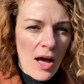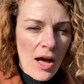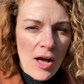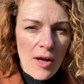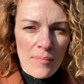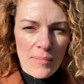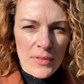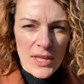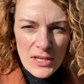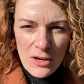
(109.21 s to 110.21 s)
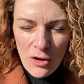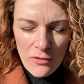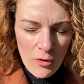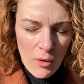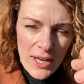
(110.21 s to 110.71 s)
There's a lot
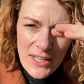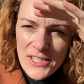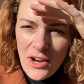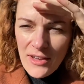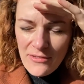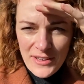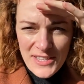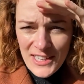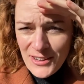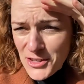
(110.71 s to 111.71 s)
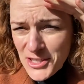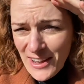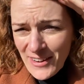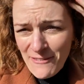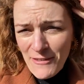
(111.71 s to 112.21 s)
of quite tight fitting, gosh, it's
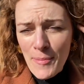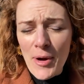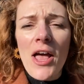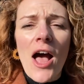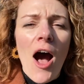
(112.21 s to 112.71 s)
now getting very bright.